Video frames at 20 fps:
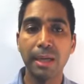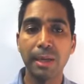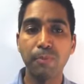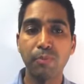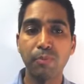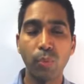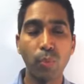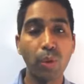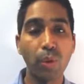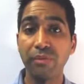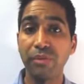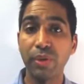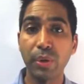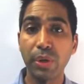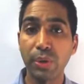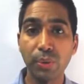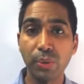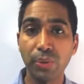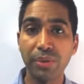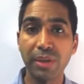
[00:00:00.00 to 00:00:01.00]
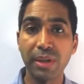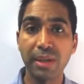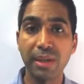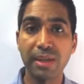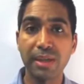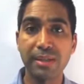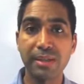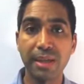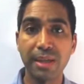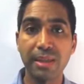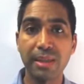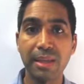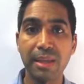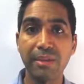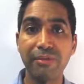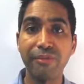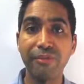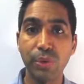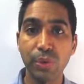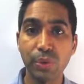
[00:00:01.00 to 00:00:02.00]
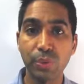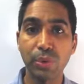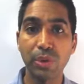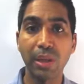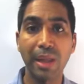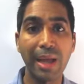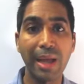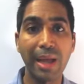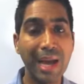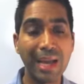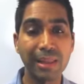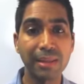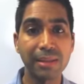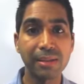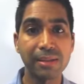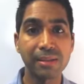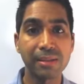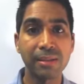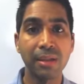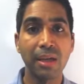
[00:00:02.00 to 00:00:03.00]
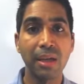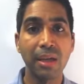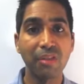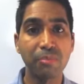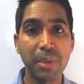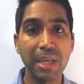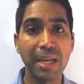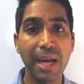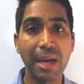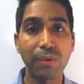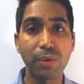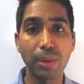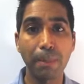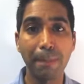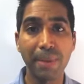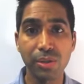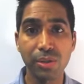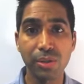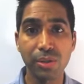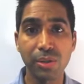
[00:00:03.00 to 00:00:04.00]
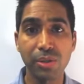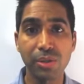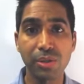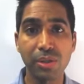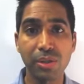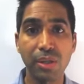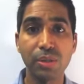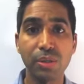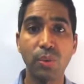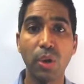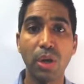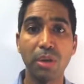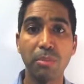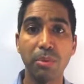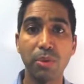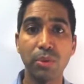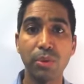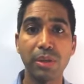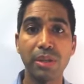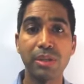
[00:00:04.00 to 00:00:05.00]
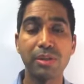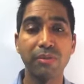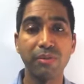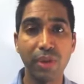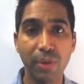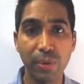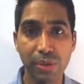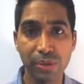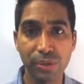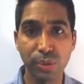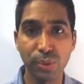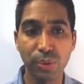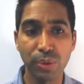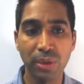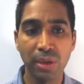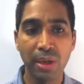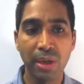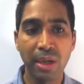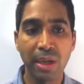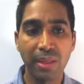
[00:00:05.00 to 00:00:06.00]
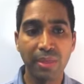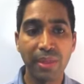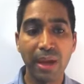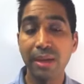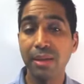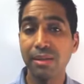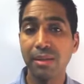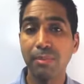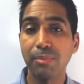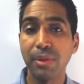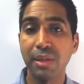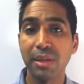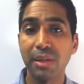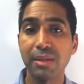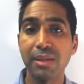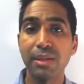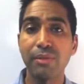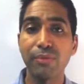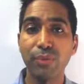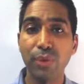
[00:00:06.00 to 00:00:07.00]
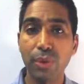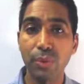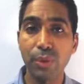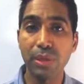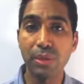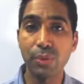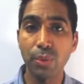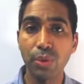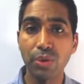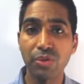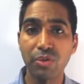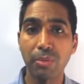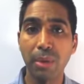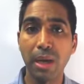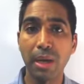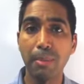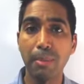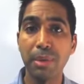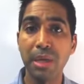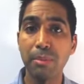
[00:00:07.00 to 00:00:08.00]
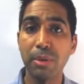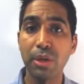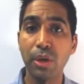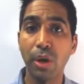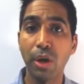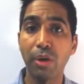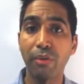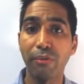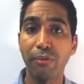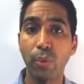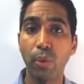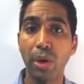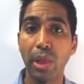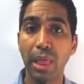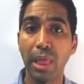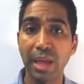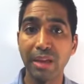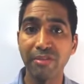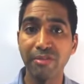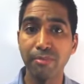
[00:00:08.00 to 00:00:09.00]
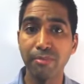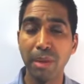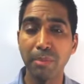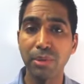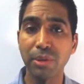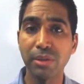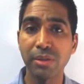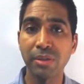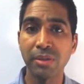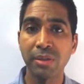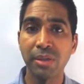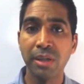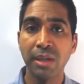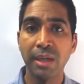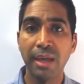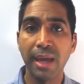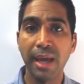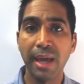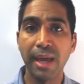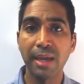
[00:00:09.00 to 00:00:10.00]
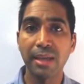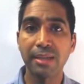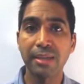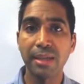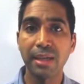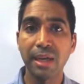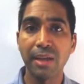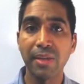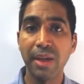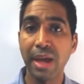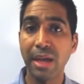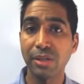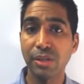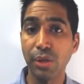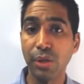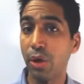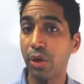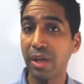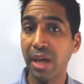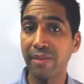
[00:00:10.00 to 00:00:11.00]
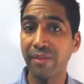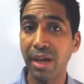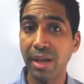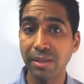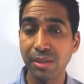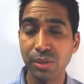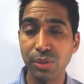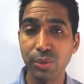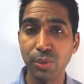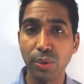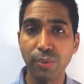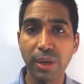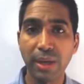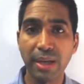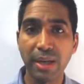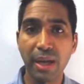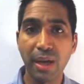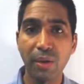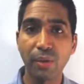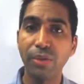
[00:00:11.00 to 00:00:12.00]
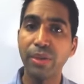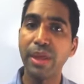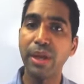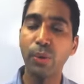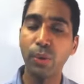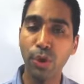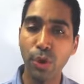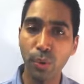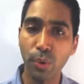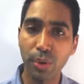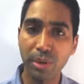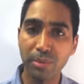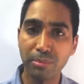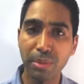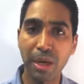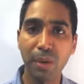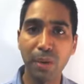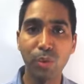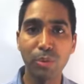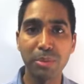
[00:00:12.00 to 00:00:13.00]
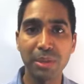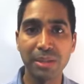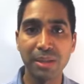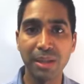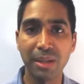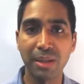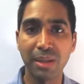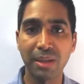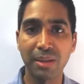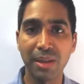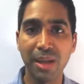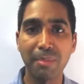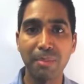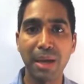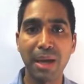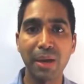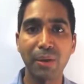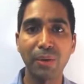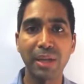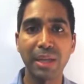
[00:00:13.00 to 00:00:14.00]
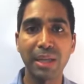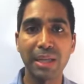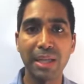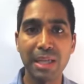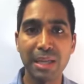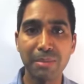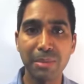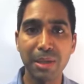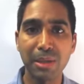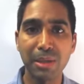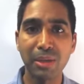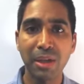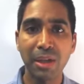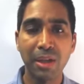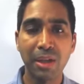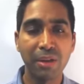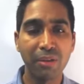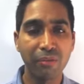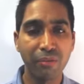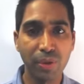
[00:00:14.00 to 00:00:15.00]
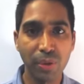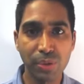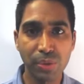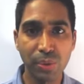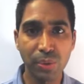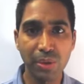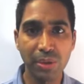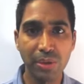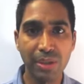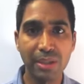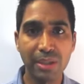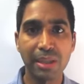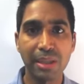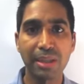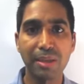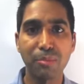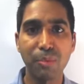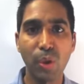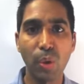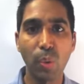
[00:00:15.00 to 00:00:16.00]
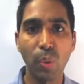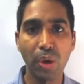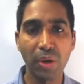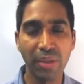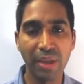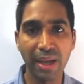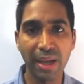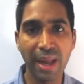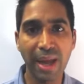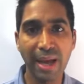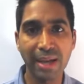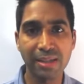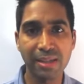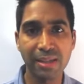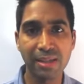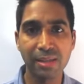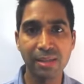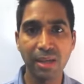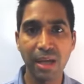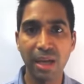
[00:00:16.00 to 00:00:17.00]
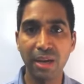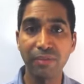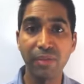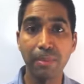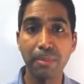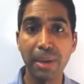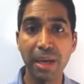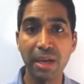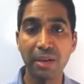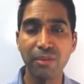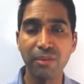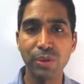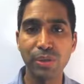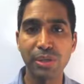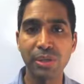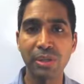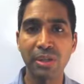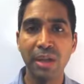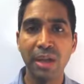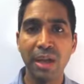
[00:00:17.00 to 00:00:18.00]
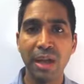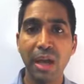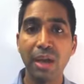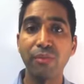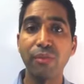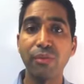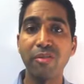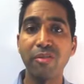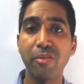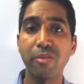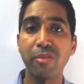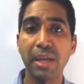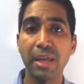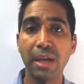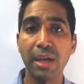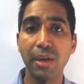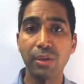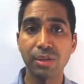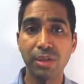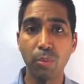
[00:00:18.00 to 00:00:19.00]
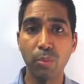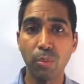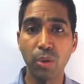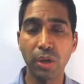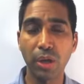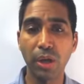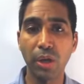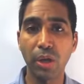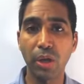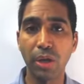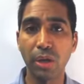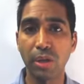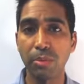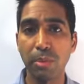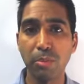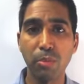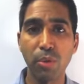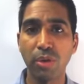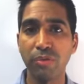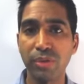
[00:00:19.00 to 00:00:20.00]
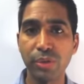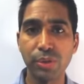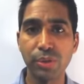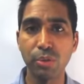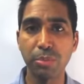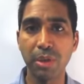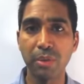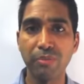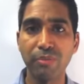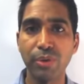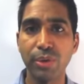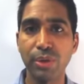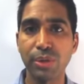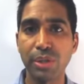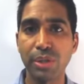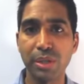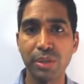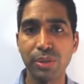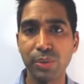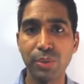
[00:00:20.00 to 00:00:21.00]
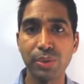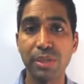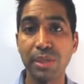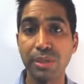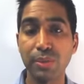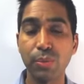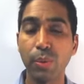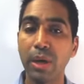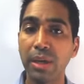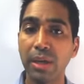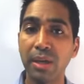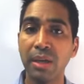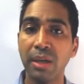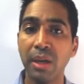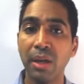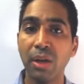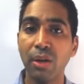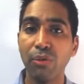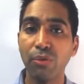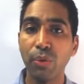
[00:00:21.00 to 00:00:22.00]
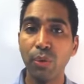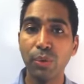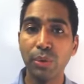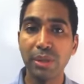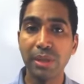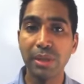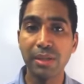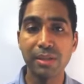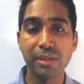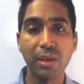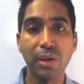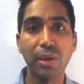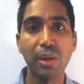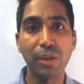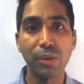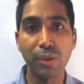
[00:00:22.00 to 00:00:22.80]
One very cool thing is that the virtual atlas of pediatric pictures is going to be released very soon. That is something that is a free resource for my PBR for Life members, and they actually already have access to it right now. They don't know it, but I will be sending them out an email very shortly to let them know where they can access kind of the beta version. And for everybody else, I'm working on a little bit more of a souped up version, and as soon as it's ready for release, I'll let you